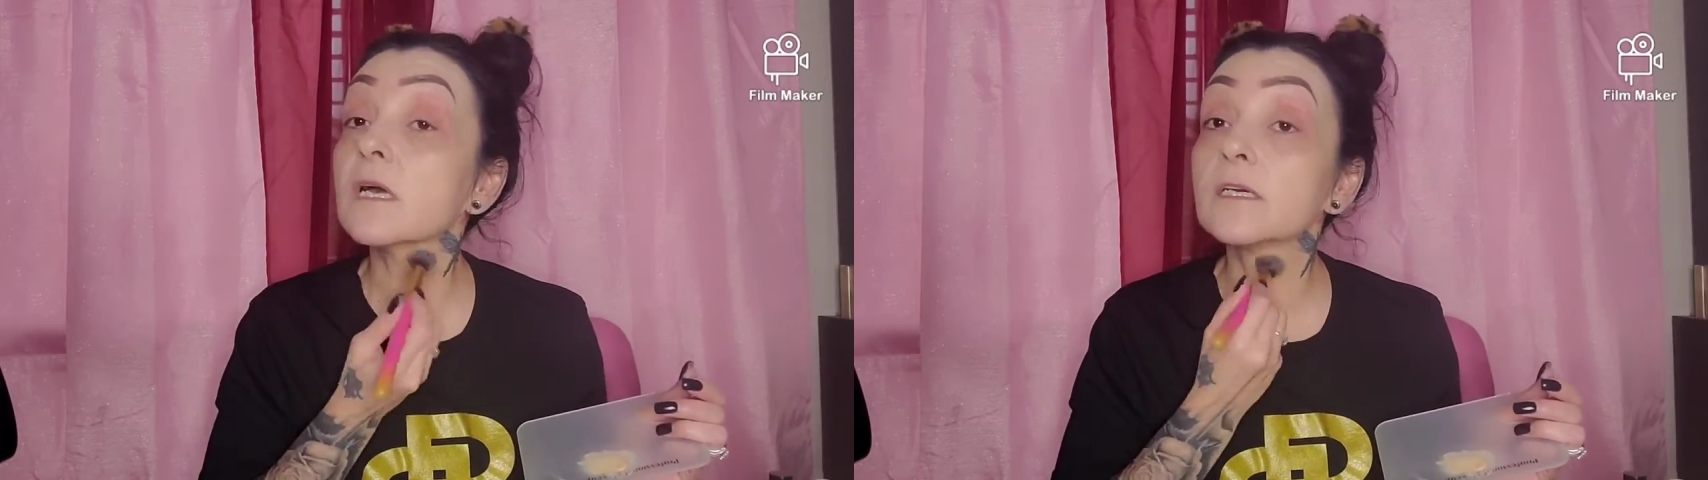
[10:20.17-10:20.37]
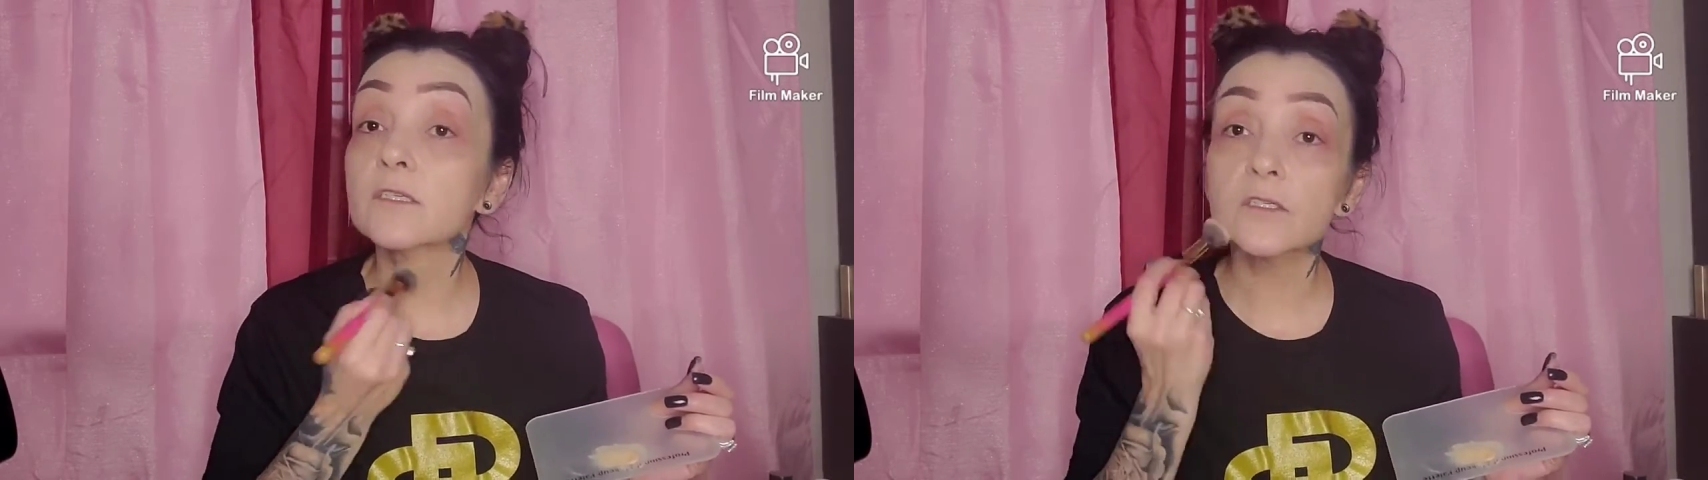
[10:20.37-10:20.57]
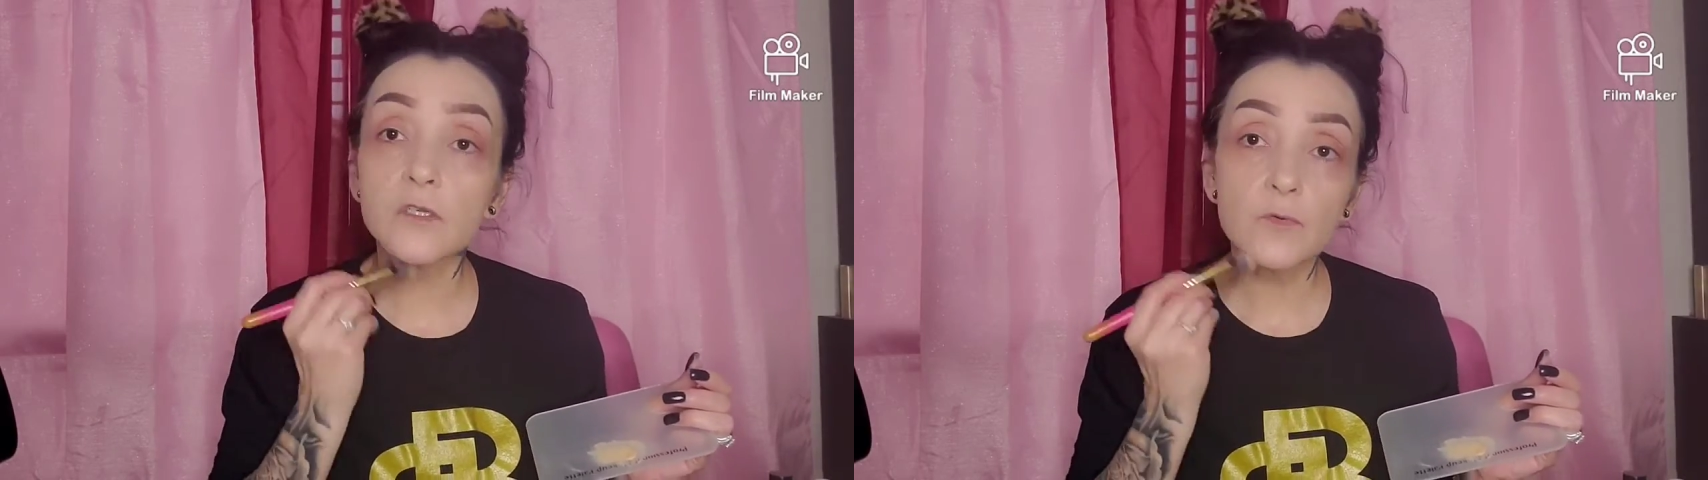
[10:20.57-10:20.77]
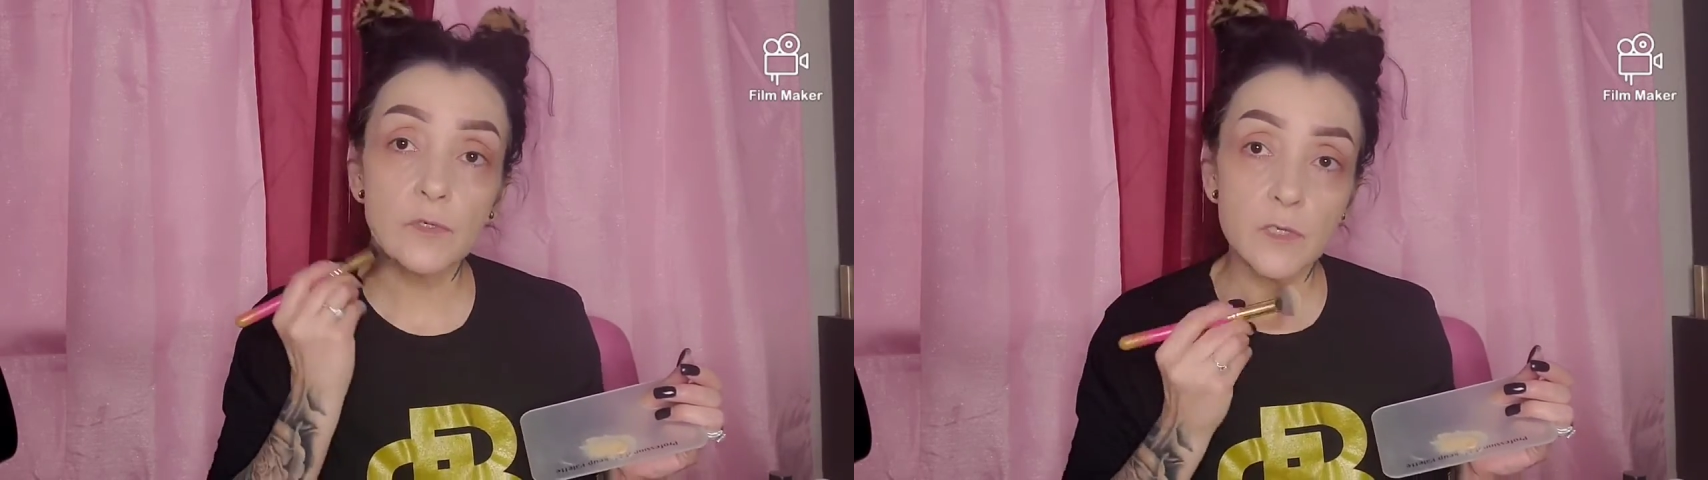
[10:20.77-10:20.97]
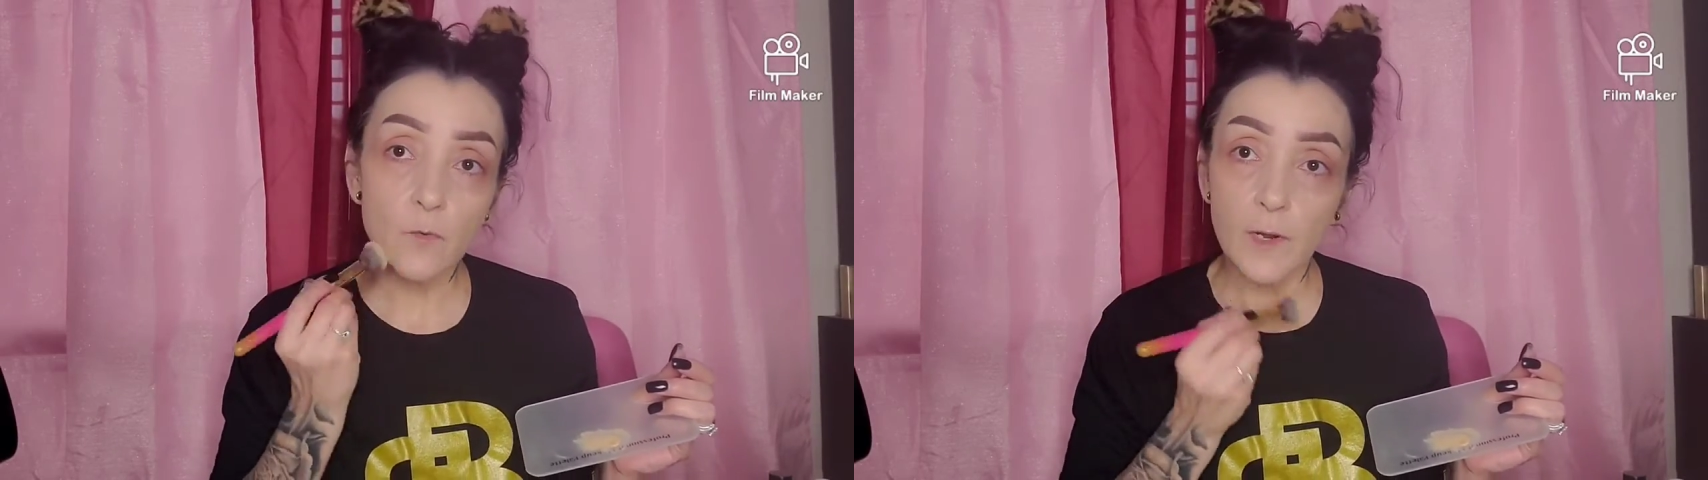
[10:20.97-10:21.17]
I just look
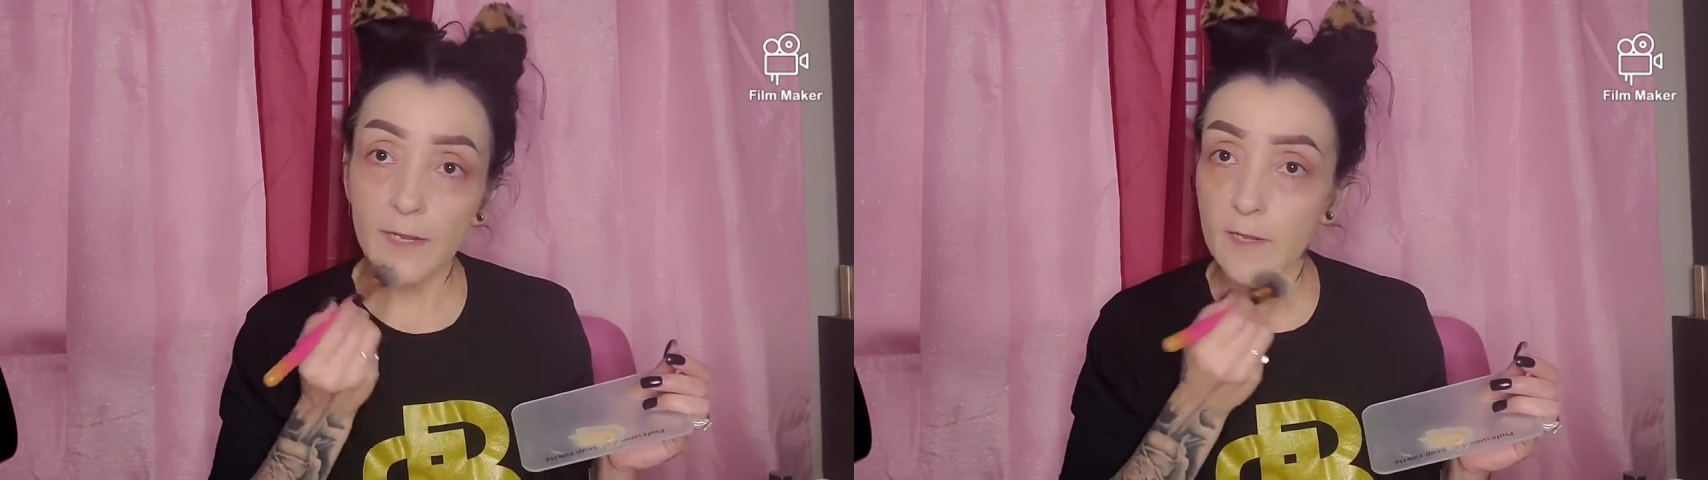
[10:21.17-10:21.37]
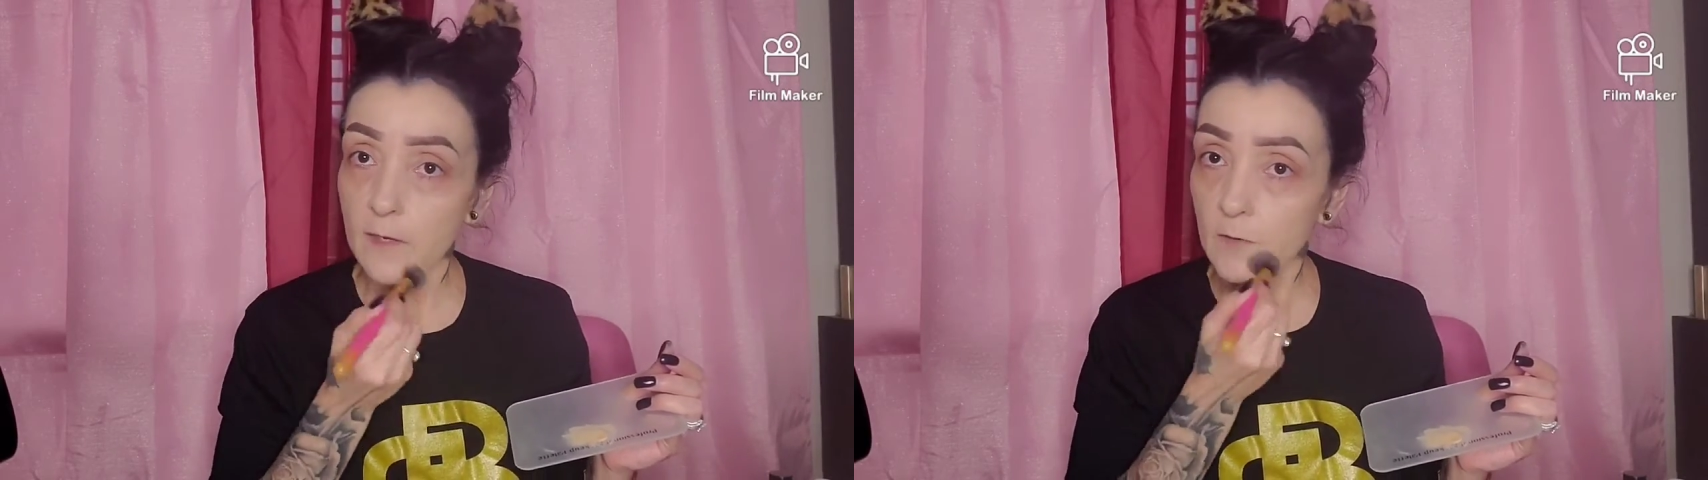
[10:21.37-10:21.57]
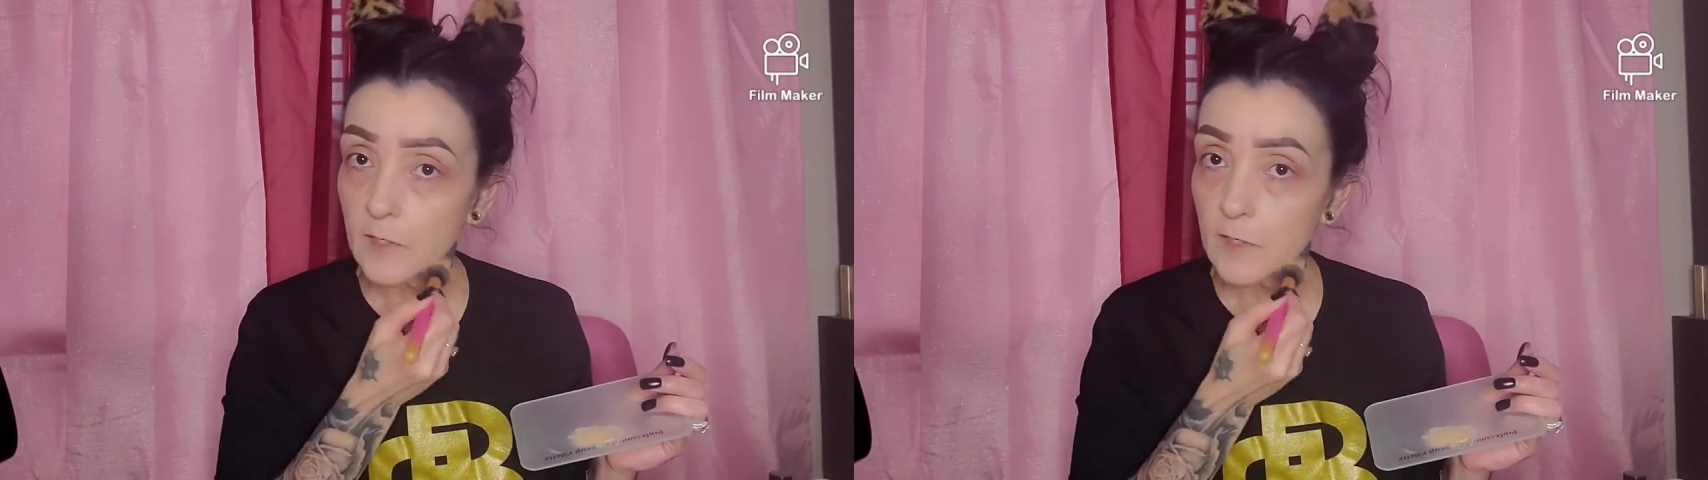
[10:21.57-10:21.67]
really white.